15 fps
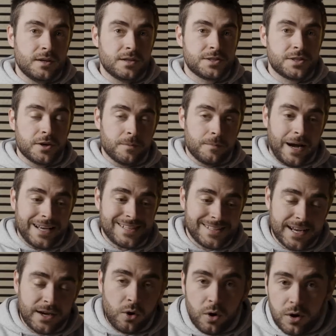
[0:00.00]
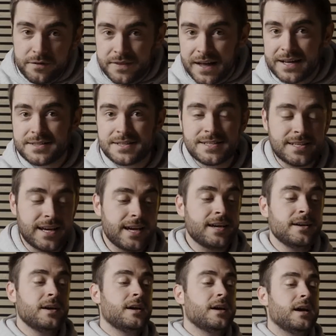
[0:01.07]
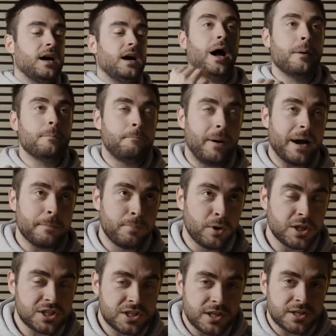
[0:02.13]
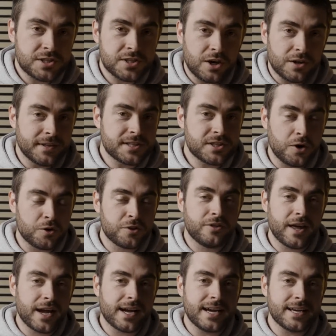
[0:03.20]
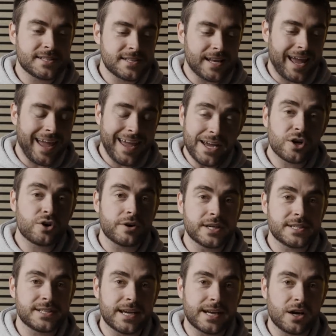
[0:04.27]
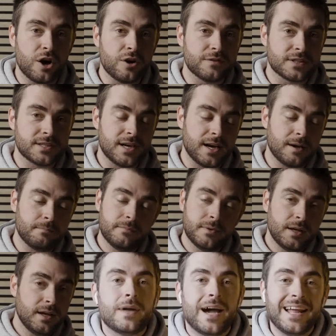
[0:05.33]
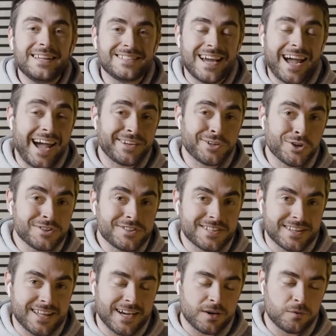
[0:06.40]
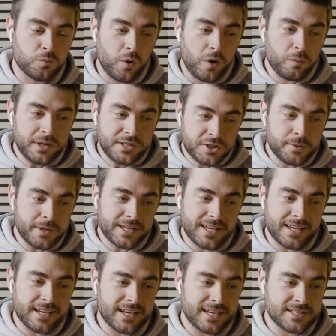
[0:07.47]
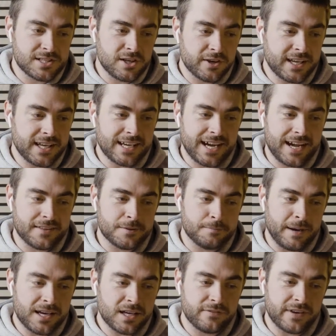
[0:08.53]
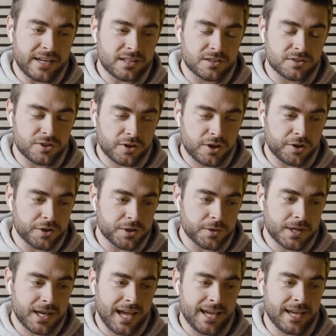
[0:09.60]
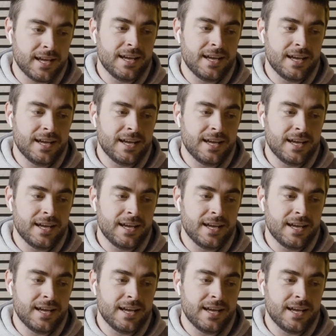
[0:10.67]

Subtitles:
So I say all of that to say my bullishness on this whole thing is increasing over time. And to add on to that, what we're doing here is looking at the bankofengland.co.uk.